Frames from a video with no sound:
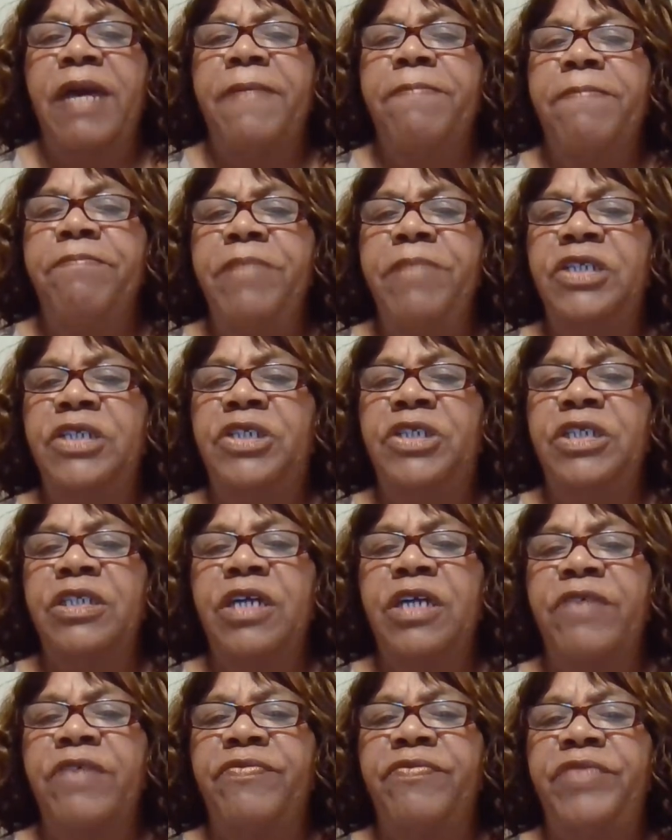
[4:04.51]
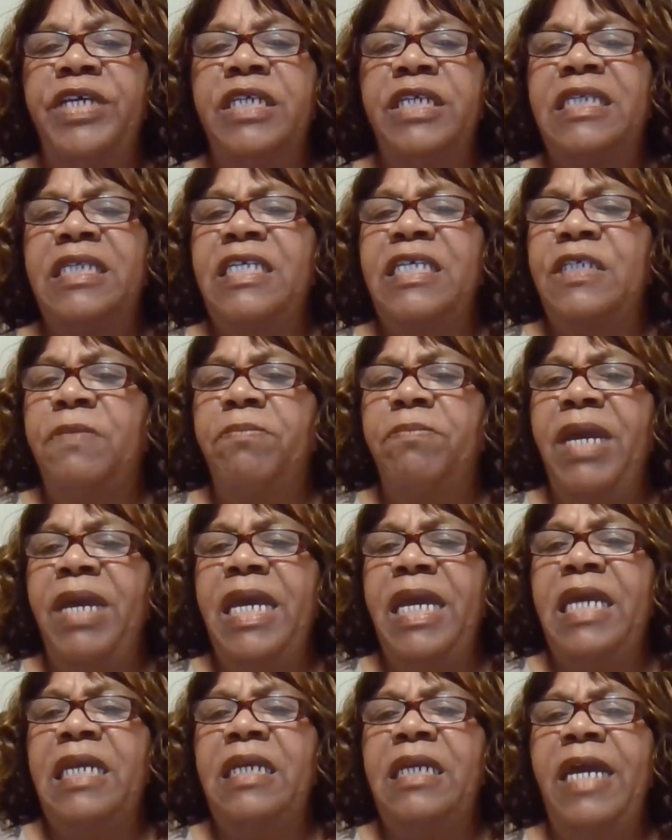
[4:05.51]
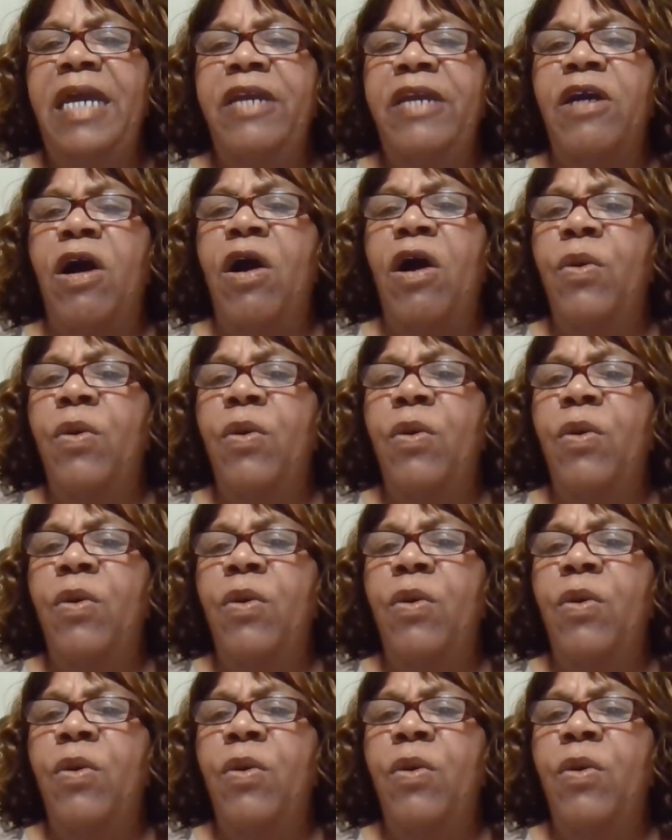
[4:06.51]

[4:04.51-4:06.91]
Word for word: Mention of this is made later